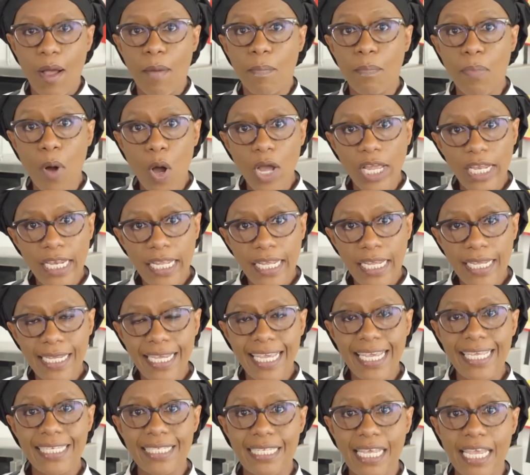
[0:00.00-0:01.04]
Boiling
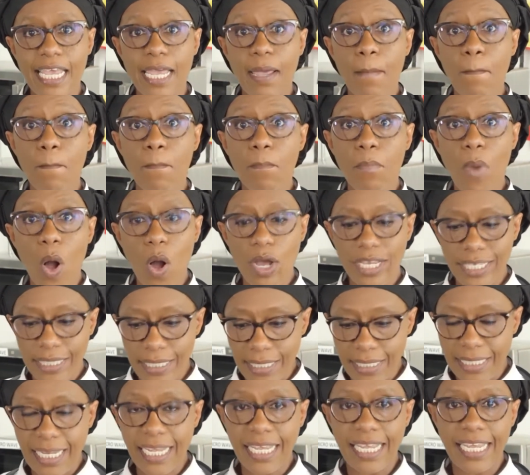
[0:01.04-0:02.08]
is a
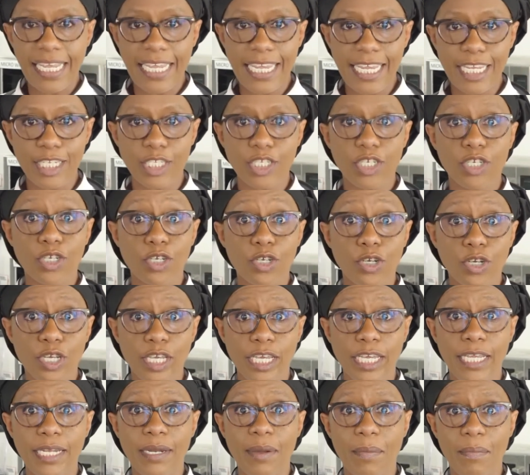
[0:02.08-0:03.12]
moist heat
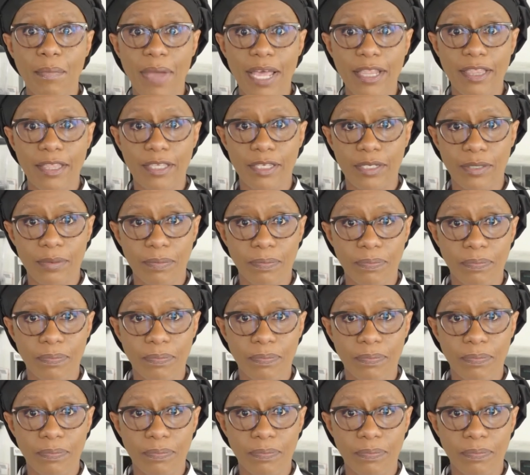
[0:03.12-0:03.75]
cooking method.